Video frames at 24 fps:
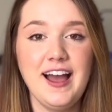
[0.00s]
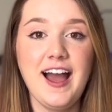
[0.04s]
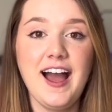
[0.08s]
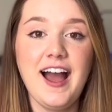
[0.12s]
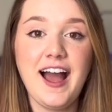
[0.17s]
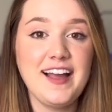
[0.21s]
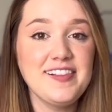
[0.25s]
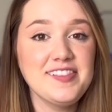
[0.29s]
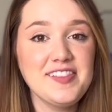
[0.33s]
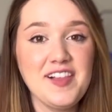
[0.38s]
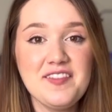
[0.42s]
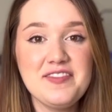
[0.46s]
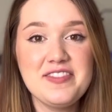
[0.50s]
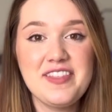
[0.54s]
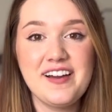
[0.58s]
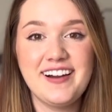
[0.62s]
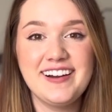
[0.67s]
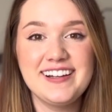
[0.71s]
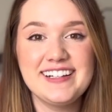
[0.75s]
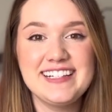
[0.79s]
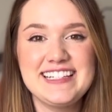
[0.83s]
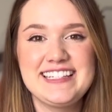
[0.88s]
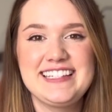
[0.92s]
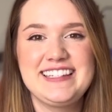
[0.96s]
I love the
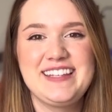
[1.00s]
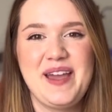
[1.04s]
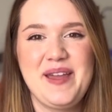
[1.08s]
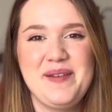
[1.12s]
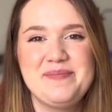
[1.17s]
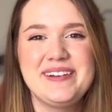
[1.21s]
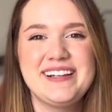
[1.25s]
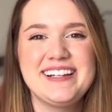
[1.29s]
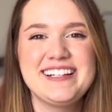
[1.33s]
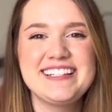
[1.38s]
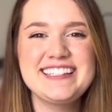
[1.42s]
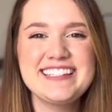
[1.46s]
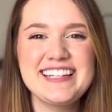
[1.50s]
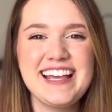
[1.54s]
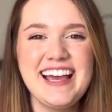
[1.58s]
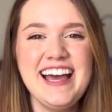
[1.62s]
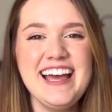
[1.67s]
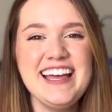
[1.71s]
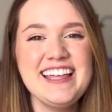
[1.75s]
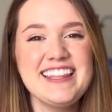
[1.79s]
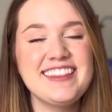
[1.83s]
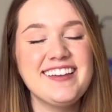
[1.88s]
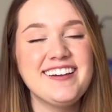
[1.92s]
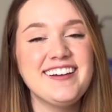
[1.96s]
Honest diapers.
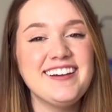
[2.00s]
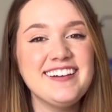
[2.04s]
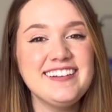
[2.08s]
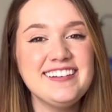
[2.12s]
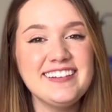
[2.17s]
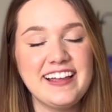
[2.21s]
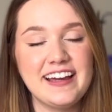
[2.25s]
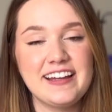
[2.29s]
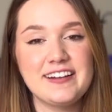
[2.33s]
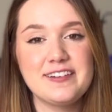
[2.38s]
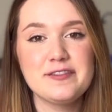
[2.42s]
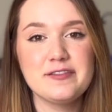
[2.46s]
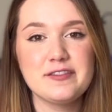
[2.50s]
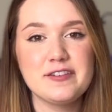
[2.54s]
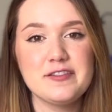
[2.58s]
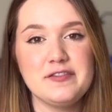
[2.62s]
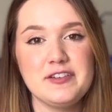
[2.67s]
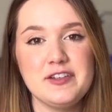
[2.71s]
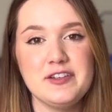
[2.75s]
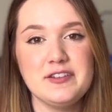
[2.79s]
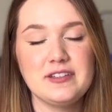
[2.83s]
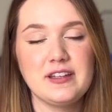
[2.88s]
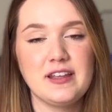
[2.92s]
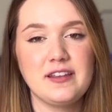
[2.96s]
There are a lot of
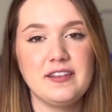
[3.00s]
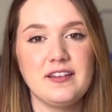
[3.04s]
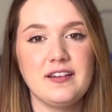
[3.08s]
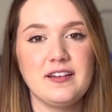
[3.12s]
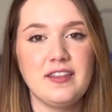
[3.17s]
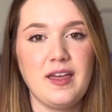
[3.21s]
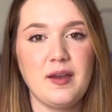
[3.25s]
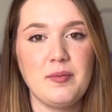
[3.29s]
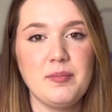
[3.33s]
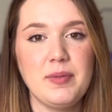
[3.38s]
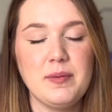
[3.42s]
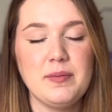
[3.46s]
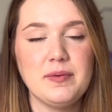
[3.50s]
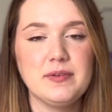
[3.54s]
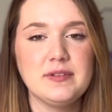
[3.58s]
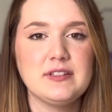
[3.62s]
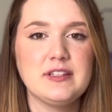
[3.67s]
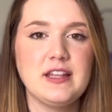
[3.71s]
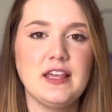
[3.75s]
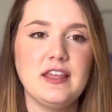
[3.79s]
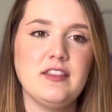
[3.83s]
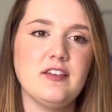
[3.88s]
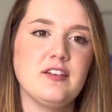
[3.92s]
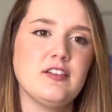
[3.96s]
reviews out there that people
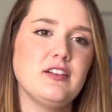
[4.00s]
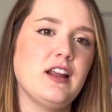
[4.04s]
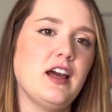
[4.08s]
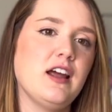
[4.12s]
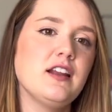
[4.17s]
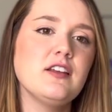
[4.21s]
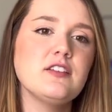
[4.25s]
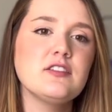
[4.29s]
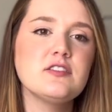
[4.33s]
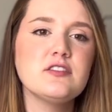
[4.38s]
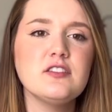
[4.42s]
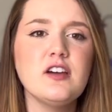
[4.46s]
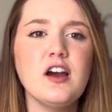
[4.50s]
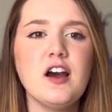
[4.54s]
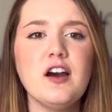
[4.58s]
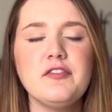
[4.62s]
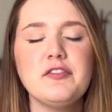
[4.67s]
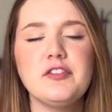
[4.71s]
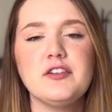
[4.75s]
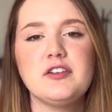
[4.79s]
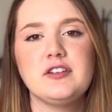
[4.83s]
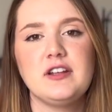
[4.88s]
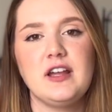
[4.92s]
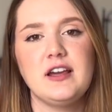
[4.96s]
say they're not as soft,
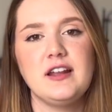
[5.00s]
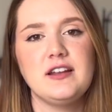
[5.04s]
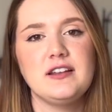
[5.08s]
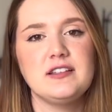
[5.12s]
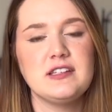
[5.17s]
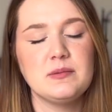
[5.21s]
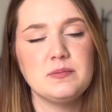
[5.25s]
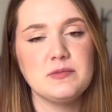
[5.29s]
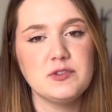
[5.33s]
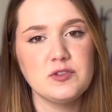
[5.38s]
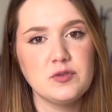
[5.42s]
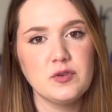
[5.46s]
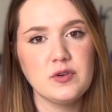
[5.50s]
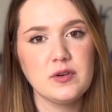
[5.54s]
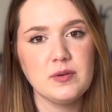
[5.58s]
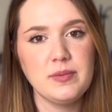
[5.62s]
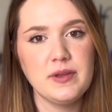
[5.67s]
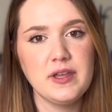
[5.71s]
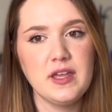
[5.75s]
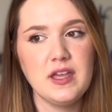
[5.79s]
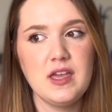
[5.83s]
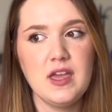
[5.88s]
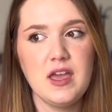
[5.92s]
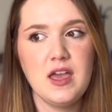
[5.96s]
they're not as
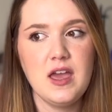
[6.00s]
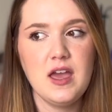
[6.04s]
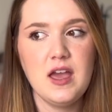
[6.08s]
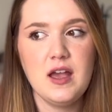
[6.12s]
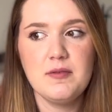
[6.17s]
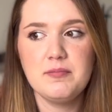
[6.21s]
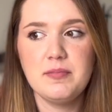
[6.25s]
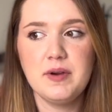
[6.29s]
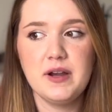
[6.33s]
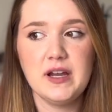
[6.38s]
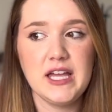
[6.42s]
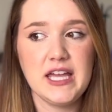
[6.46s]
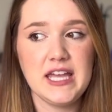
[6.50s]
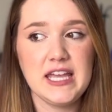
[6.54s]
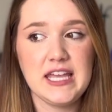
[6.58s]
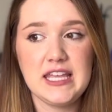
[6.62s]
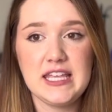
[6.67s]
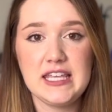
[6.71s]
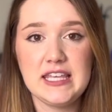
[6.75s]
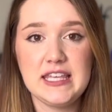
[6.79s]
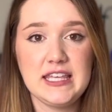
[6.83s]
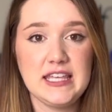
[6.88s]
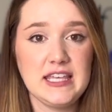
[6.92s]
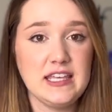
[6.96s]
absorbent, but
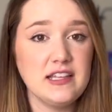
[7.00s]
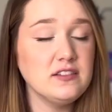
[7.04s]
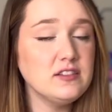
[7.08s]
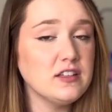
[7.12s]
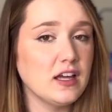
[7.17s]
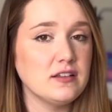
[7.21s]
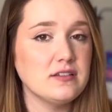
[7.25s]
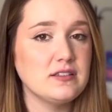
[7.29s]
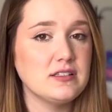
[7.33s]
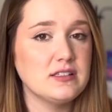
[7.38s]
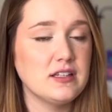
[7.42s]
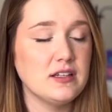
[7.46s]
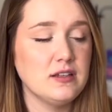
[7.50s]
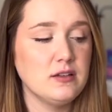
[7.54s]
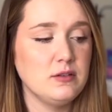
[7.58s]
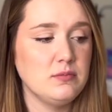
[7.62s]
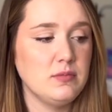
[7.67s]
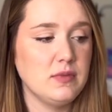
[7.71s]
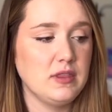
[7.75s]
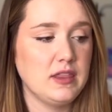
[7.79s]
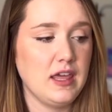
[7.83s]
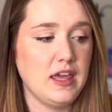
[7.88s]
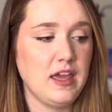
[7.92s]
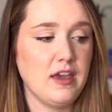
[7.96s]
he loves
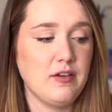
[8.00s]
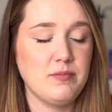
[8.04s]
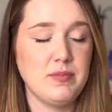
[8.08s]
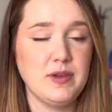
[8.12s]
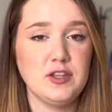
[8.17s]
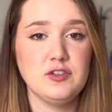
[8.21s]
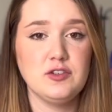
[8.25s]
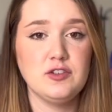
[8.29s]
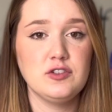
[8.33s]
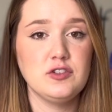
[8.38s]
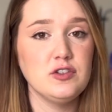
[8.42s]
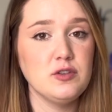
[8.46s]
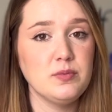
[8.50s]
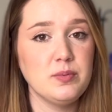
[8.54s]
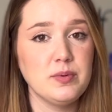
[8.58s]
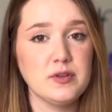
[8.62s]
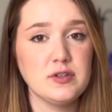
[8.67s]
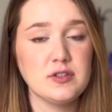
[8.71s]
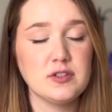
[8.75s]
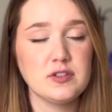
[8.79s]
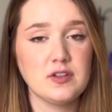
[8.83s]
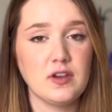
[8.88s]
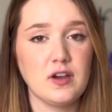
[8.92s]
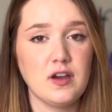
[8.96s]
them. They have been super
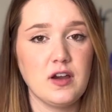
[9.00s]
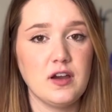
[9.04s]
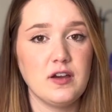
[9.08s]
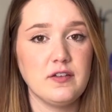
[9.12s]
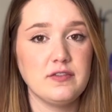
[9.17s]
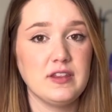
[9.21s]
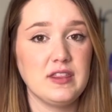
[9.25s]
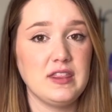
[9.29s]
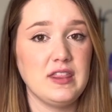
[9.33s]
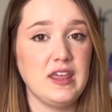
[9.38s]
soft.